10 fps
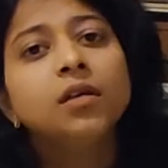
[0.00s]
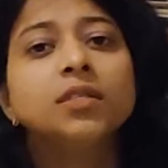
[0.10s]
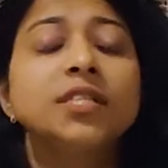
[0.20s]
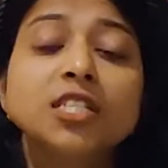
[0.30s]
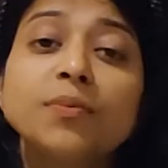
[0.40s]

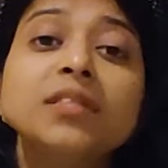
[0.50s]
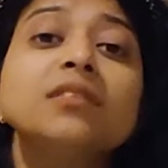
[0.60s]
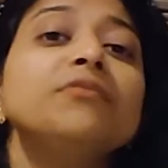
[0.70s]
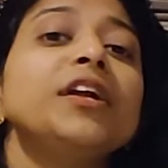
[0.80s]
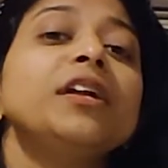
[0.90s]
6 months
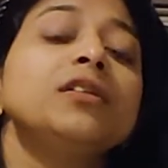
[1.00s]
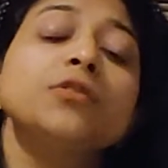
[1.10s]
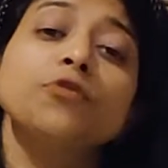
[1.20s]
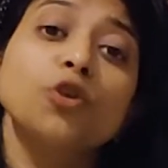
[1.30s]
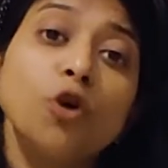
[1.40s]
in winters, if
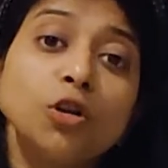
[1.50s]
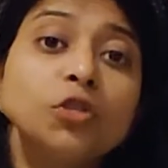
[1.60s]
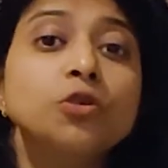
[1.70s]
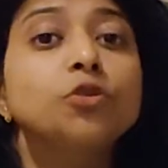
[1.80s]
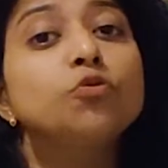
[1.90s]
you're not
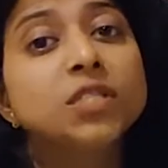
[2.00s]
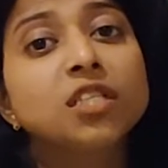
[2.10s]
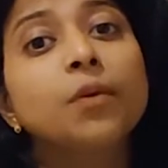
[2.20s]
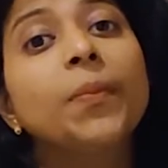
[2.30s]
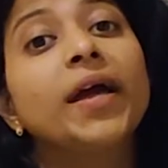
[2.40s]
using
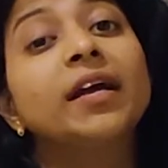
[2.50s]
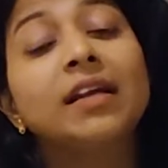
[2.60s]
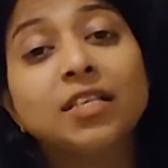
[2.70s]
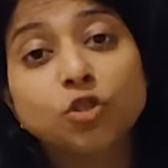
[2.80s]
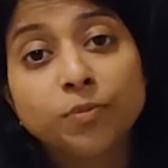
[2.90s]
the bike, it
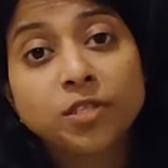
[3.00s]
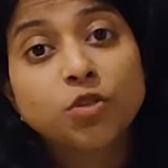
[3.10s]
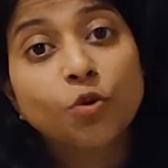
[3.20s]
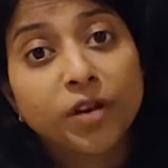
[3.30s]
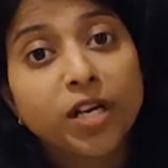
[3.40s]
has to be
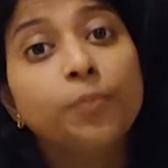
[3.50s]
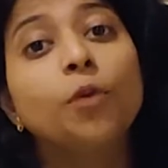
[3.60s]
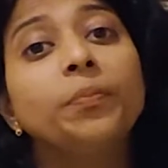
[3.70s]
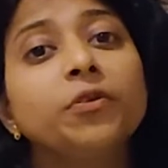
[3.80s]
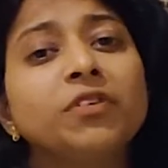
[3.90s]
stored in a
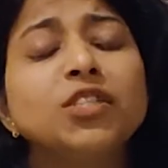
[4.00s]
proper way.